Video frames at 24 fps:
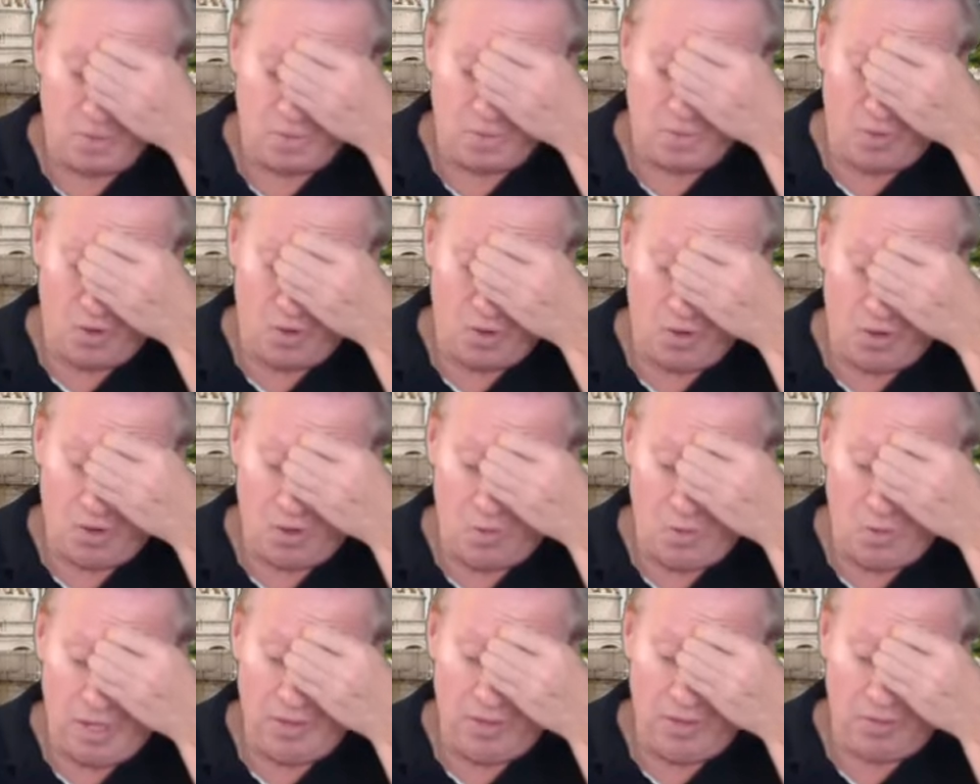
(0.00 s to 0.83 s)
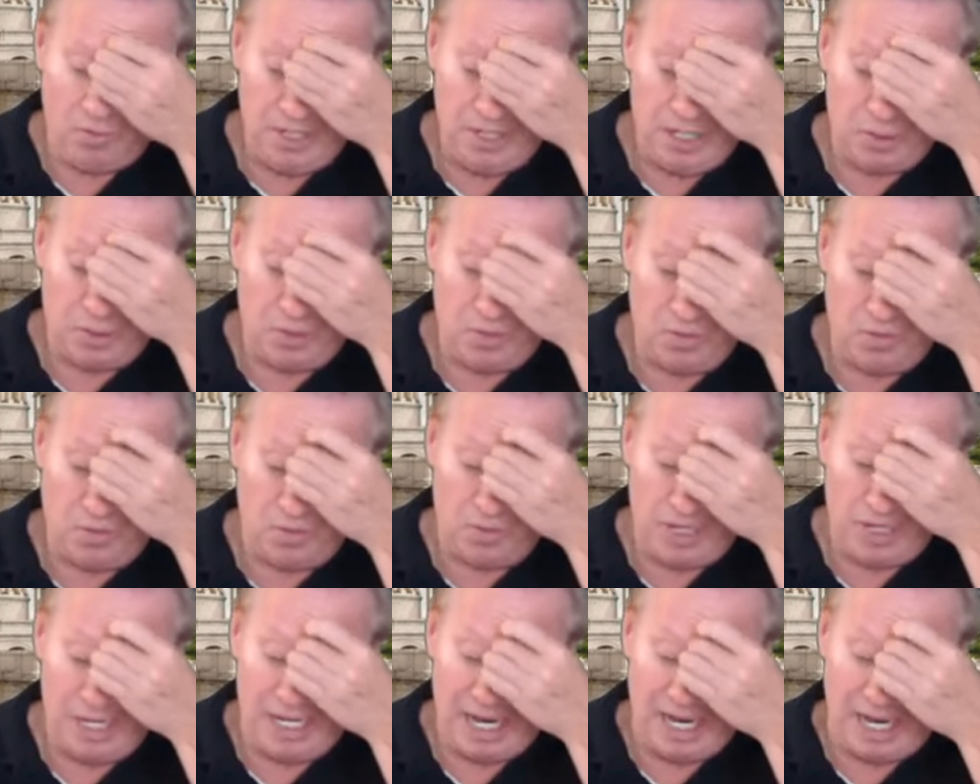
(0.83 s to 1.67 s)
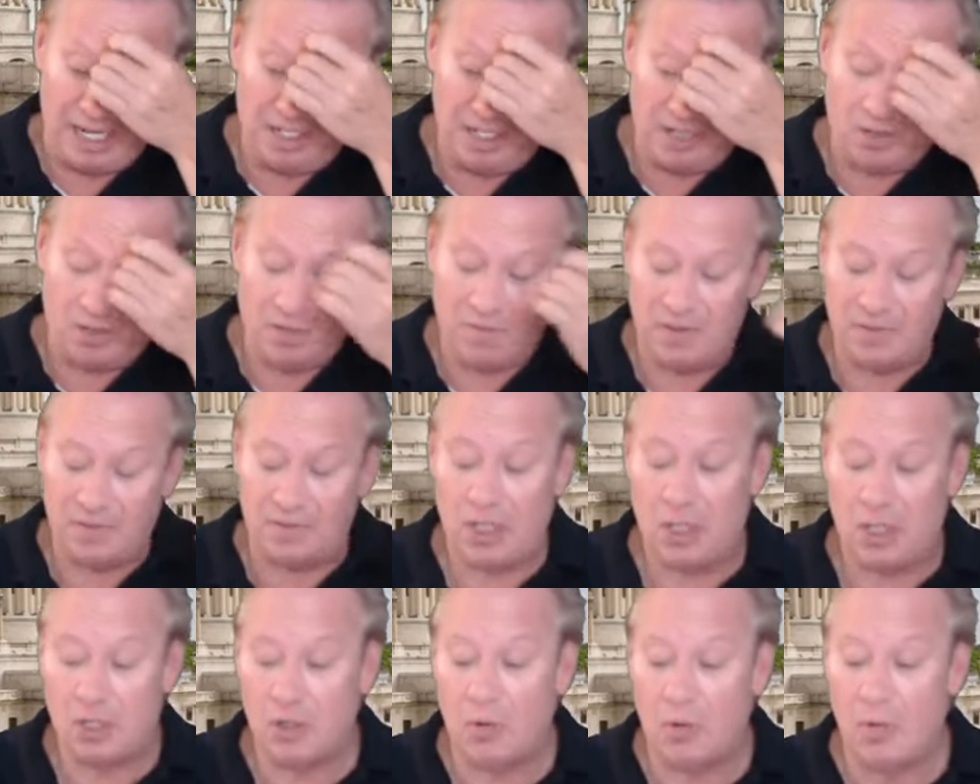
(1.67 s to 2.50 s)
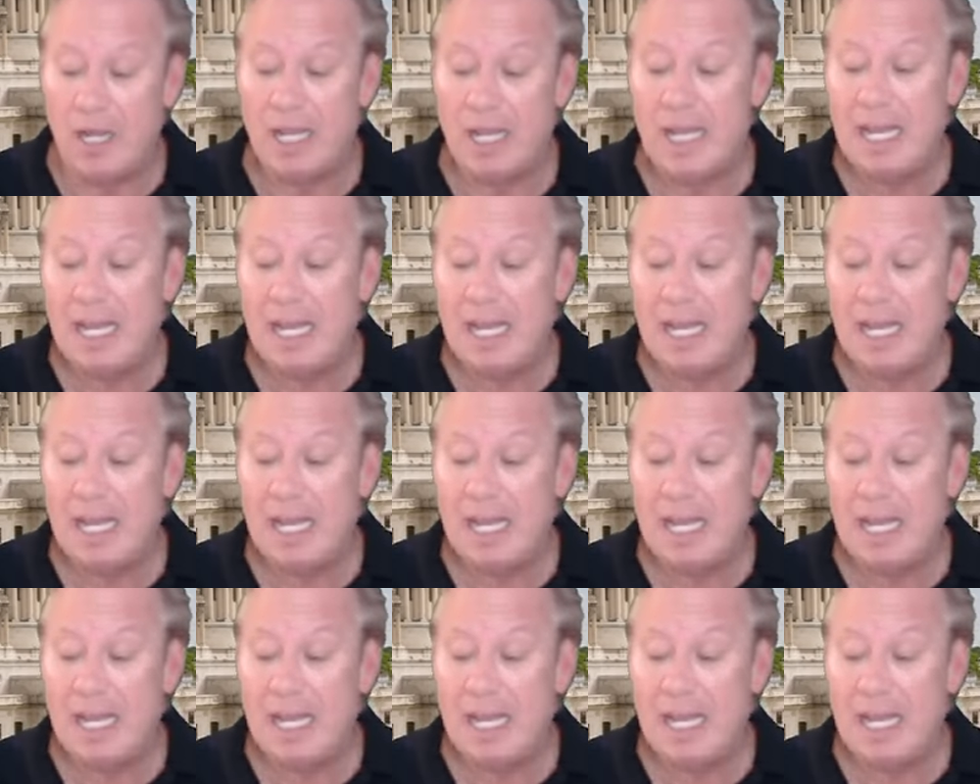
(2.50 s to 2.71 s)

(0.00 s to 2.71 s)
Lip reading: 401-323-9252.